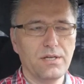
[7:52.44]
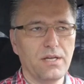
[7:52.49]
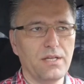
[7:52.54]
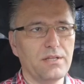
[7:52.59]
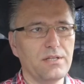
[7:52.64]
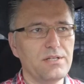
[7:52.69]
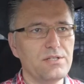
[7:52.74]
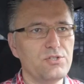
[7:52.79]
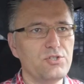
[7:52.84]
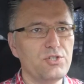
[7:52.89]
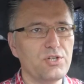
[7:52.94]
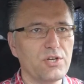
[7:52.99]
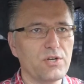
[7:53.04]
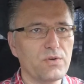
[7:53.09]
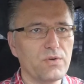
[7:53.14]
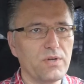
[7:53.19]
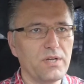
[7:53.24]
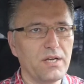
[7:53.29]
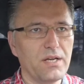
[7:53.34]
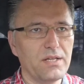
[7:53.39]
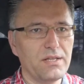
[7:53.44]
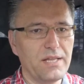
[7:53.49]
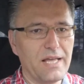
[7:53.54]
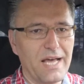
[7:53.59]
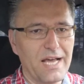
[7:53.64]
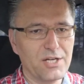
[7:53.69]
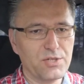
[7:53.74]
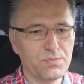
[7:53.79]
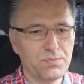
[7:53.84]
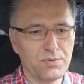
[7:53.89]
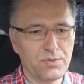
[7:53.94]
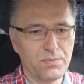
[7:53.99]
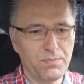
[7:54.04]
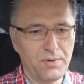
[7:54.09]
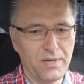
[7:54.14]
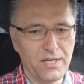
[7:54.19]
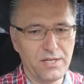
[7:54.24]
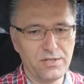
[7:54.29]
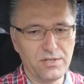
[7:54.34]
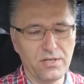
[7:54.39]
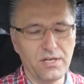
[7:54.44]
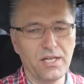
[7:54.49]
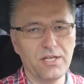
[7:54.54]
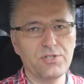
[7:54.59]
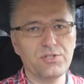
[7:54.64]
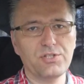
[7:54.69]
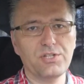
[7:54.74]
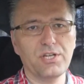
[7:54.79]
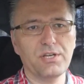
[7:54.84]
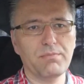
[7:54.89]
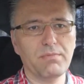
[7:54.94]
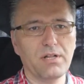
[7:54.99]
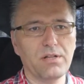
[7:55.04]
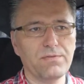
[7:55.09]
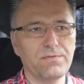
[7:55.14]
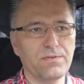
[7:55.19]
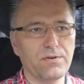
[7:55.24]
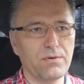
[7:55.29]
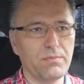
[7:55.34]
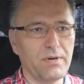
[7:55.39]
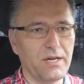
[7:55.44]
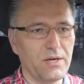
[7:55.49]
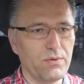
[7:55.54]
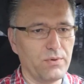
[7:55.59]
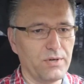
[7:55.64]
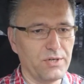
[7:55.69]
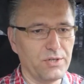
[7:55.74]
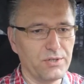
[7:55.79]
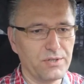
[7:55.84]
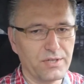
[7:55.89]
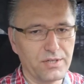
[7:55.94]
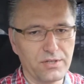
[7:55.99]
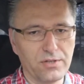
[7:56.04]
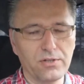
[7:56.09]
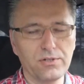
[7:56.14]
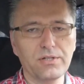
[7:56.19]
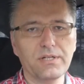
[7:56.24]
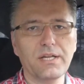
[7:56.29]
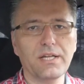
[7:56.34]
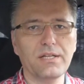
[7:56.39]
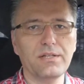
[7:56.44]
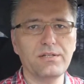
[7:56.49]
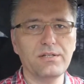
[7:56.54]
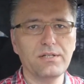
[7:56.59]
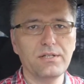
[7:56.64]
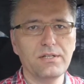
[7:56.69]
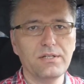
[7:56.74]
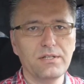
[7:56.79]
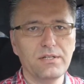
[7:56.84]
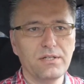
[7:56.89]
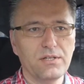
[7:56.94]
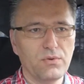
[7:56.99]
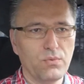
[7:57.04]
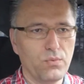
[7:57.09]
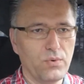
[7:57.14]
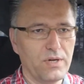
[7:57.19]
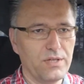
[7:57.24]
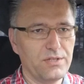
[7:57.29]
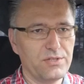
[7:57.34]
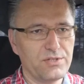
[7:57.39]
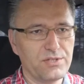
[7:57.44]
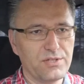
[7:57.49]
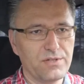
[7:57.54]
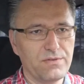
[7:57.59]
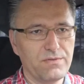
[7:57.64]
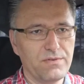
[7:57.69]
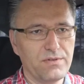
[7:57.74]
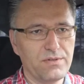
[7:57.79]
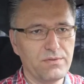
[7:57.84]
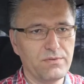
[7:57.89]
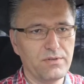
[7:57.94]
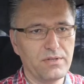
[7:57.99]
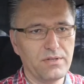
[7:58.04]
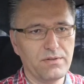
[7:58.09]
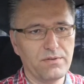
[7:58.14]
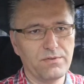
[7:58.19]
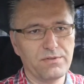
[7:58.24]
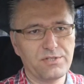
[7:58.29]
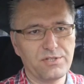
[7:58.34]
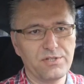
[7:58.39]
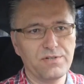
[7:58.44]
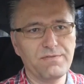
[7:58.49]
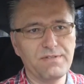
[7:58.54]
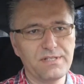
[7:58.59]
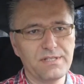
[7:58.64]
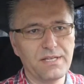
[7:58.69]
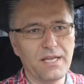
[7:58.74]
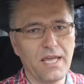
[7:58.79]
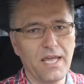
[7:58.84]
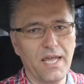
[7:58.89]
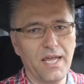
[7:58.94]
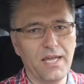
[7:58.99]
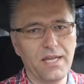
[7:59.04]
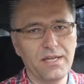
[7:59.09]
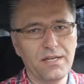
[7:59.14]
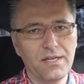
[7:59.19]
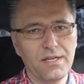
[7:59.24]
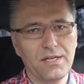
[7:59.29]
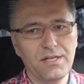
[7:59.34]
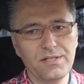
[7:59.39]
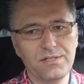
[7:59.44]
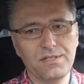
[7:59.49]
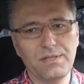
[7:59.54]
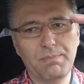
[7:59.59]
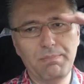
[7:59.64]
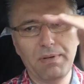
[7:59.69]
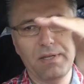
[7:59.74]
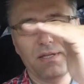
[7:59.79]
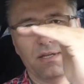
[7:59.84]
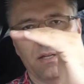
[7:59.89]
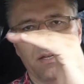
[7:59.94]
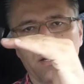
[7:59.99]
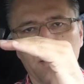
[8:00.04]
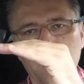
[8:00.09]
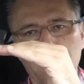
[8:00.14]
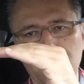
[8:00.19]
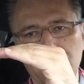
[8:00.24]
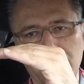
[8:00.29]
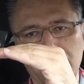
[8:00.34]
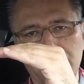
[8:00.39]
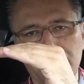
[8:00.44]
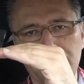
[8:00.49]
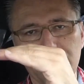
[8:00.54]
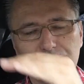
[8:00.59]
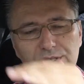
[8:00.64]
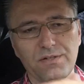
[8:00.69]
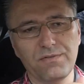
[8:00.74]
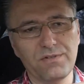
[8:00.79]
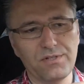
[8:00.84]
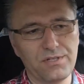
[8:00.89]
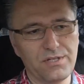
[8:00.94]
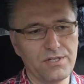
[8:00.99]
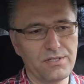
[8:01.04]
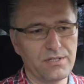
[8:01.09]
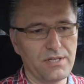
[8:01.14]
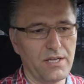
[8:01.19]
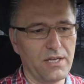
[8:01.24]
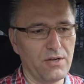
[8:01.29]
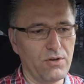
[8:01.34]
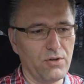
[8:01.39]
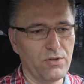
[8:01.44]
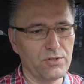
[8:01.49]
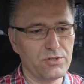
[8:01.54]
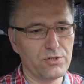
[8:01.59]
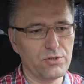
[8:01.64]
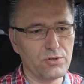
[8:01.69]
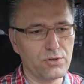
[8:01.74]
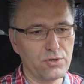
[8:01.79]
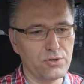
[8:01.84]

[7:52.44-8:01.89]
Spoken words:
At least generate a dashboard page in HTML format where you can look at what service A is dependent on all these services and also